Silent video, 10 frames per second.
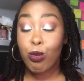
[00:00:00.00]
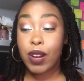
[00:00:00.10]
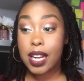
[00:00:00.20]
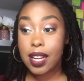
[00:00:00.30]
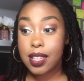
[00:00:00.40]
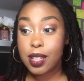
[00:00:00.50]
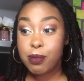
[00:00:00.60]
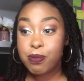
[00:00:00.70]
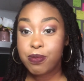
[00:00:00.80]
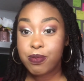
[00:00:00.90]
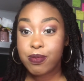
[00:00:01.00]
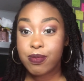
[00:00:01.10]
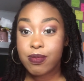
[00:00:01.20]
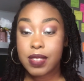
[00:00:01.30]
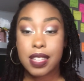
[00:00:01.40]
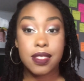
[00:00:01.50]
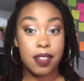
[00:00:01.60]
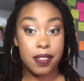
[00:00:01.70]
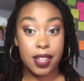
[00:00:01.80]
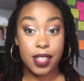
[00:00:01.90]
Really like them,
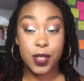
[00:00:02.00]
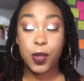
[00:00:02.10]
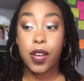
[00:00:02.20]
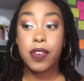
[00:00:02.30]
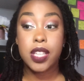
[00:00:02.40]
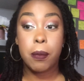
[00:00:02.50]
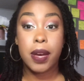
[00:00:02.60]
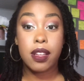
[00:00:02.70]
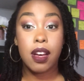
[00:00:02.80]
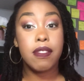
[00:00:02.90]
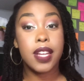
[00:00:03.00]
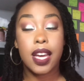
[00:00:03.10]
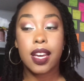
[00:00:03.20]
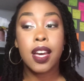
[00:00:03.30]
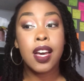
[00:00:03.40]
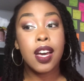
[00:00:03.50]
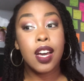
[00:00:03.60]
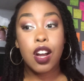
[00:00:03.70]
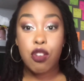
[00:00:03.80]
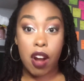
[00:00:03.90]
definitely. So if it's a matter of like
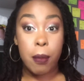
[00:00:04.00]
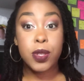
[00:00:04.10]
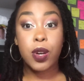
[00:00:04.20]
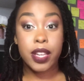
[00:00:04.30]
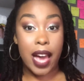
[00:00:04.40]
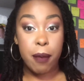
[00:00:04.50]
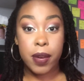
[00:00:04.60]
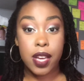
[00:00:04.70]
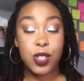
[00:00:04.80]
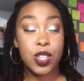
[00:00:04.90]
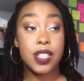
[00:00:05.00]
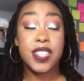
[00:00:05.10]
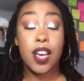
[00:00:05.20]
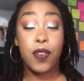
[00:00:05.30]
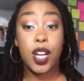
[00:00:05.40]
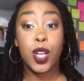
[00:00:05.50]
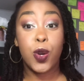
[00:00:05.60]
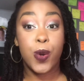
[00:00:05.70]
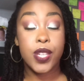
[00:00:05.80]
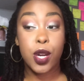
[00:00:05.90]
grab it or garbage, definitely
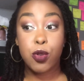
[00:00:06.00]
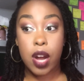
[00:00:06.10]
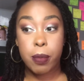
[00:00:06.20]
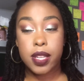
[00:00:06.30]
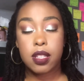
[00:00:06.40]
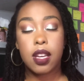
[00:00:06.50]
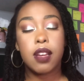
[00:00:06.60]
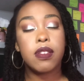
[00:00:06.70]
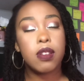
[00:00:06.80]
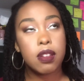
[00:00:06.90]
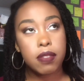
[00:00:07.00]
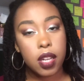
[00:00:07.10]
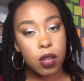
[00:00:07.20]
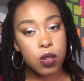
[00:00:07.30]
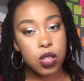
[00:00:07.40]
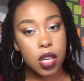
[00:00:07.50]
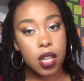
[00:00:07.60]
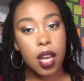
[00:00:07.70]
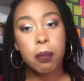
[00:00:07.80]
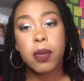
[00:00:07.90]
go out and grab it if you could find your
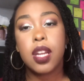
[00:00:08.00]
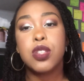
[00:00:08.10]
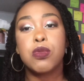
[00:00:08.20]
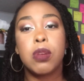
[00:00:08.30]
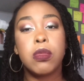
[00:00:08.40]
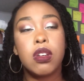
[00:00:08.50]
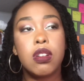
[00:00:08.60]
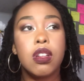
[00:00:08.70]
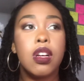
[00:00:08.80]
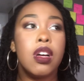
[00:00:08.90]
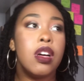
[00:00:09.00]
shade. I mean, it's Rimmel